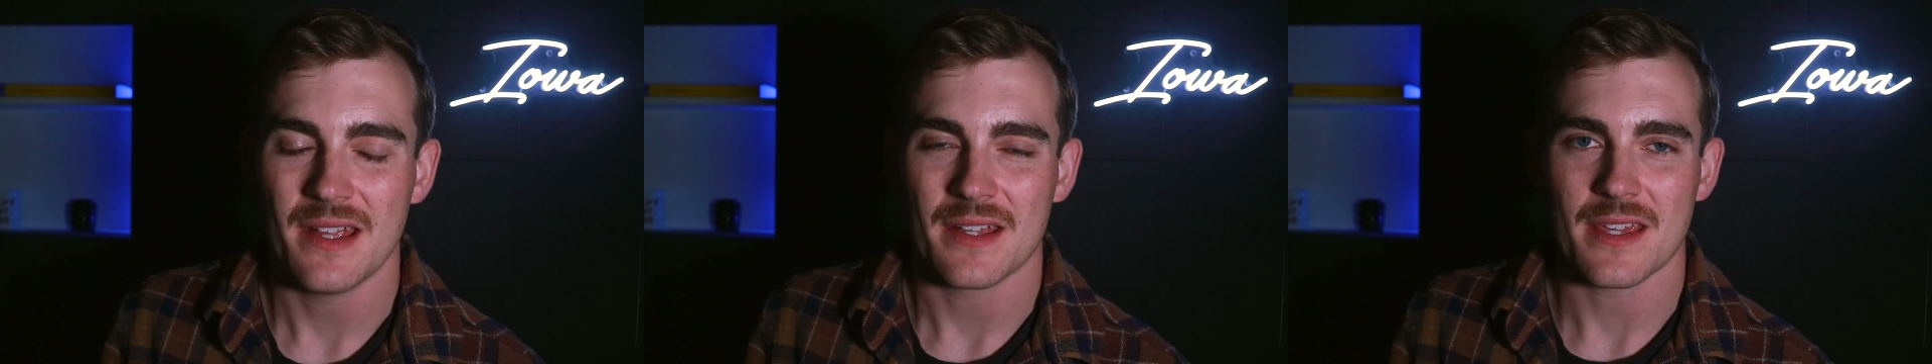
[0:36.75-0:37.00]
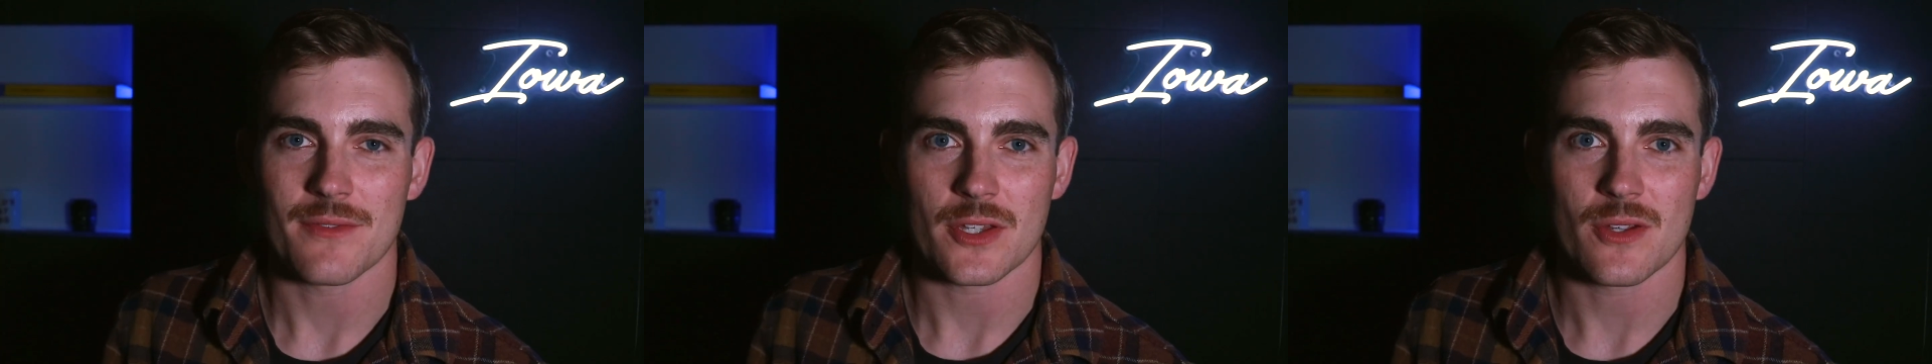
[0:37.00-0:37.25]

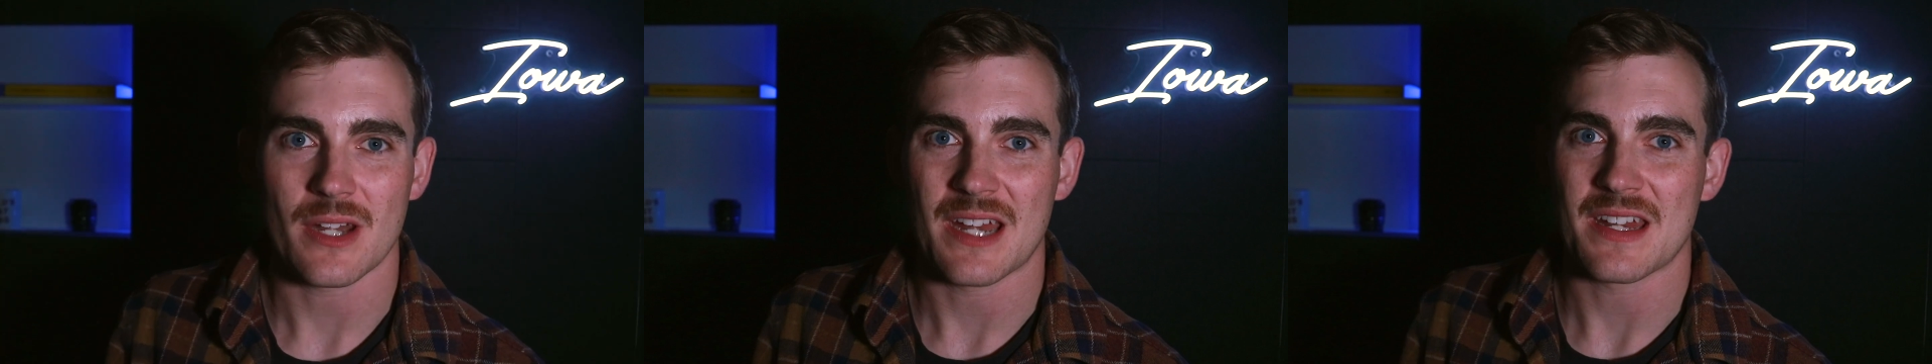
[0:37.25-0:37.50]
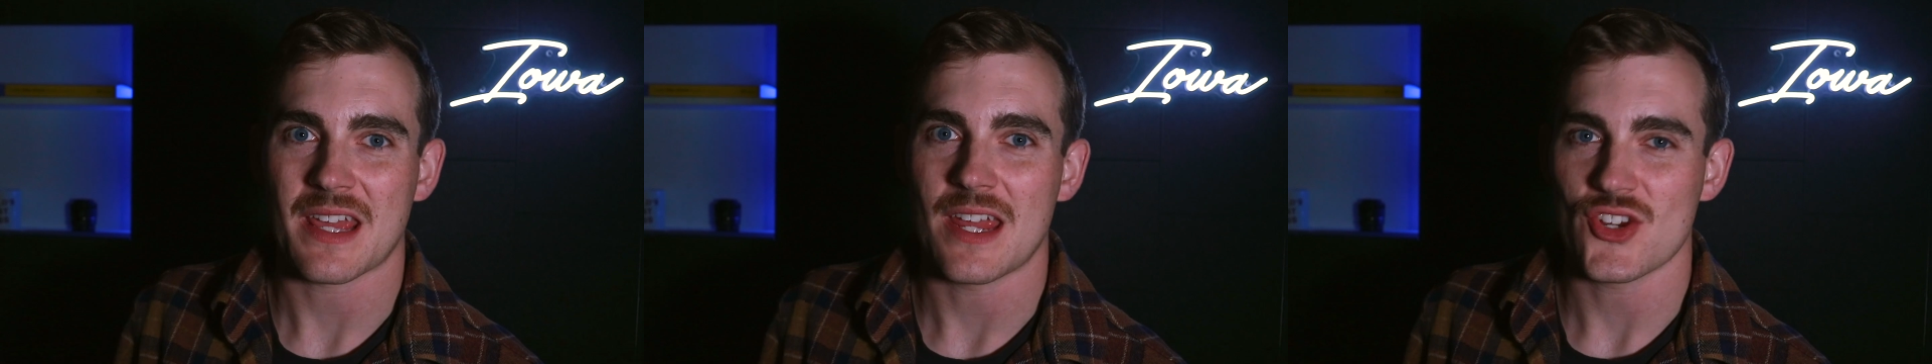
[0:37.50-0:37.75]
give a good
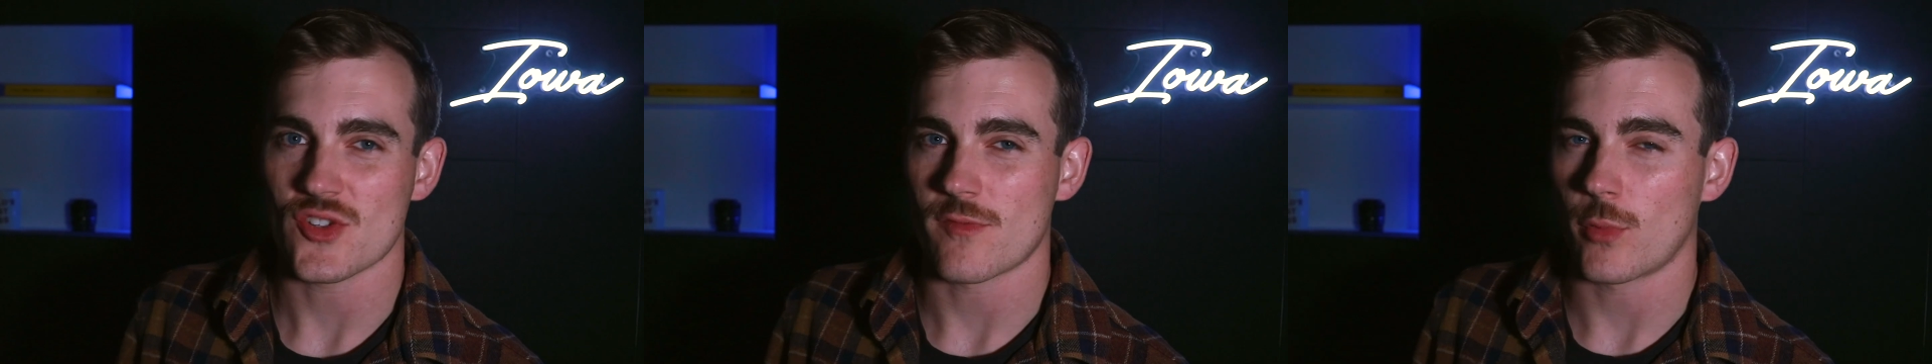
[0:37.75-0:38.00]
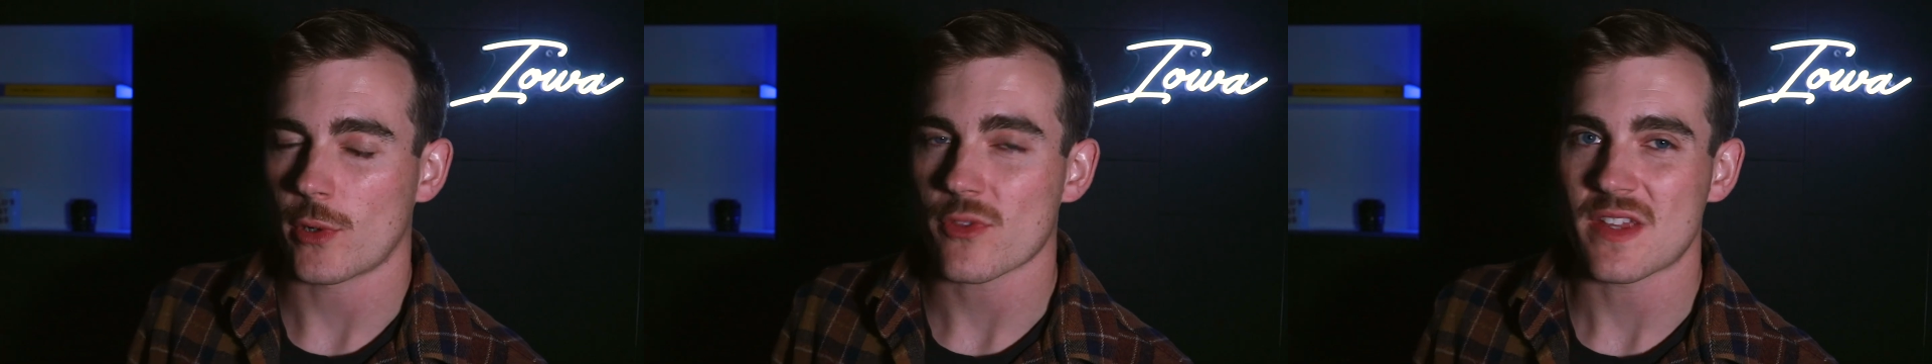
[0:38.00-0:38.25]
indication of
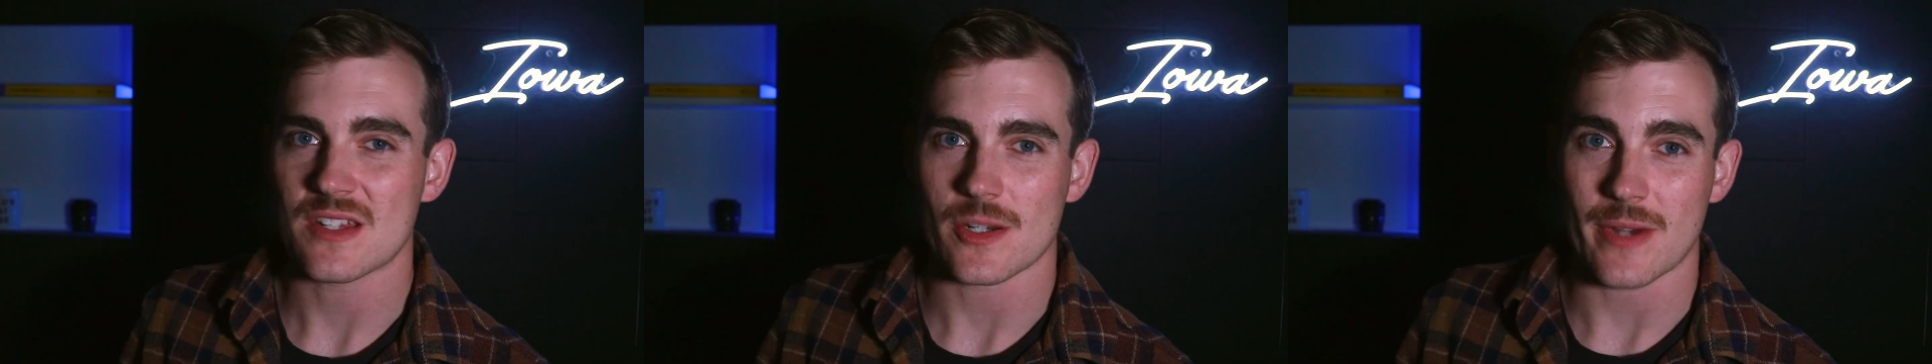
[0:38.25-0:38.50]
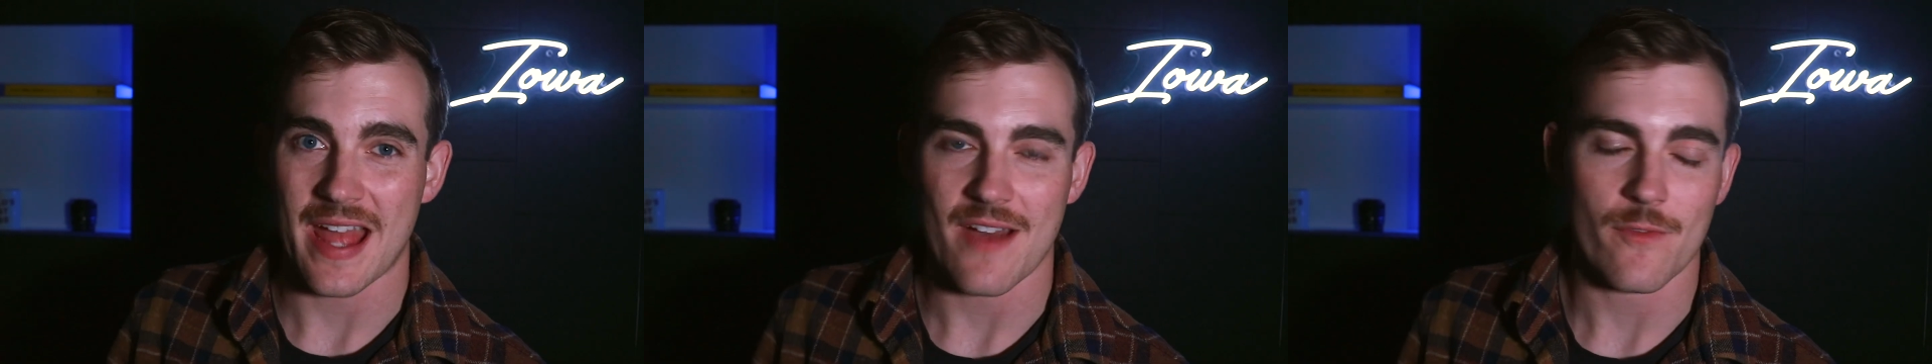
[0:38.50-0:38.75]
where things
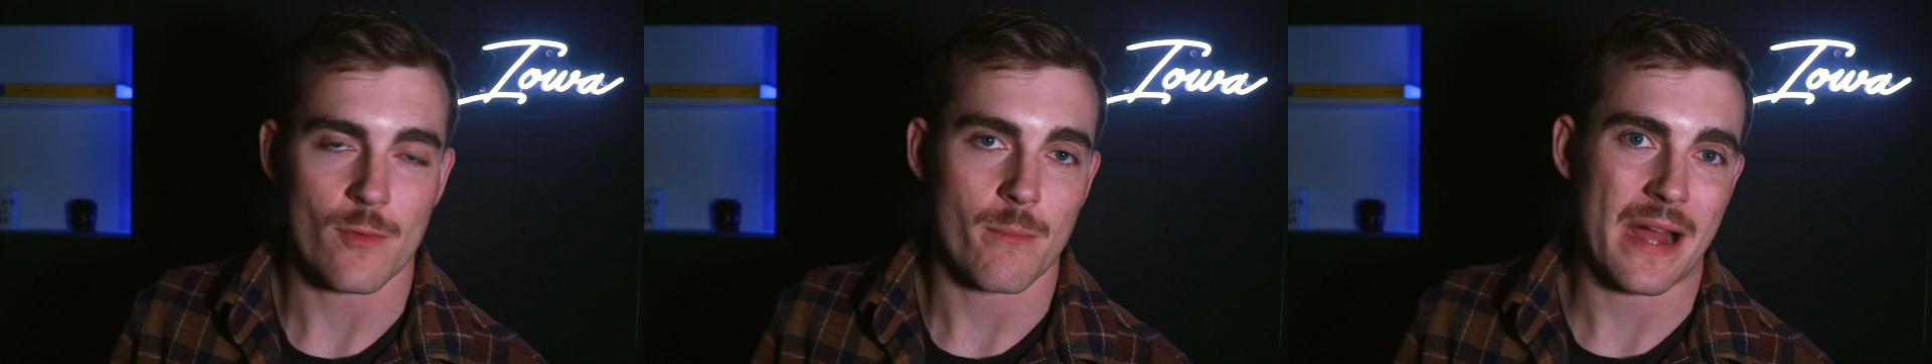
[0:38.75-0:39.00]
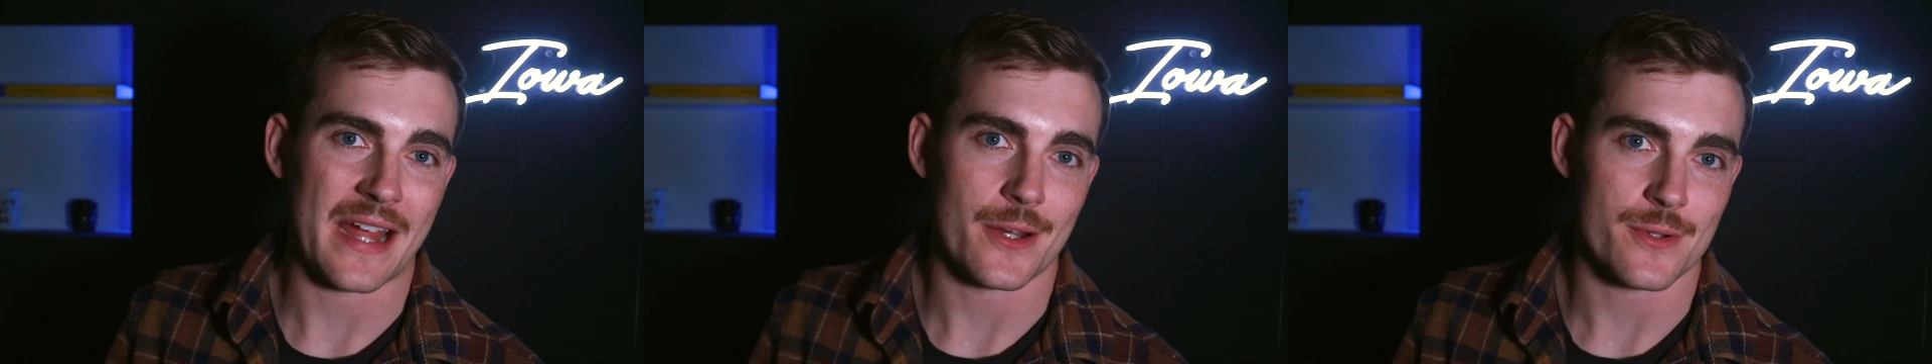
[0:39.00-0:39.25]
are at for
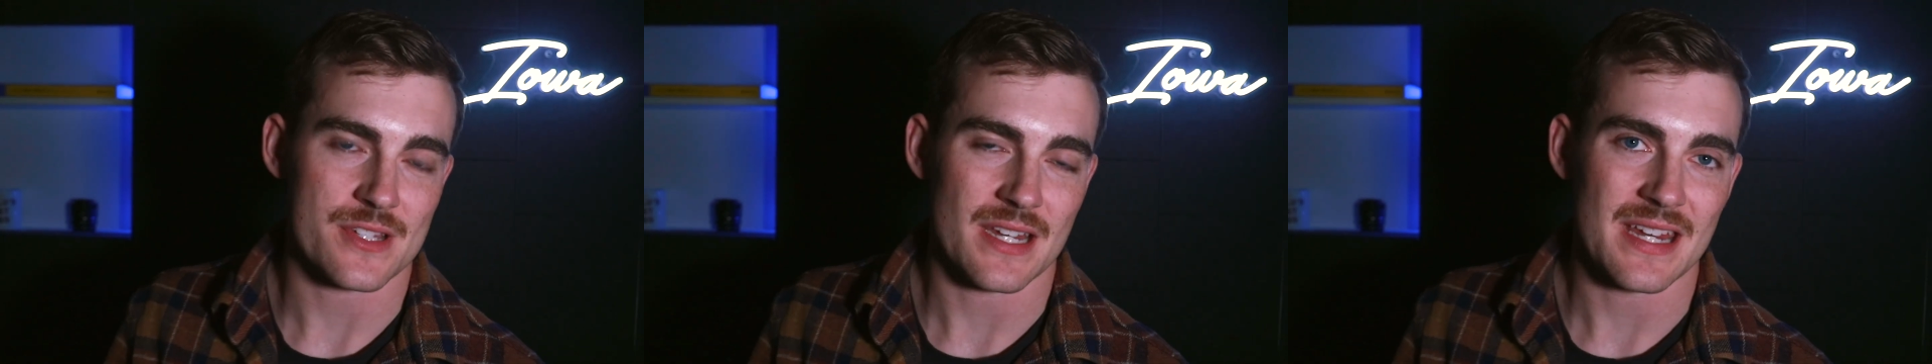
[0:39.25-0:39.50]
buyers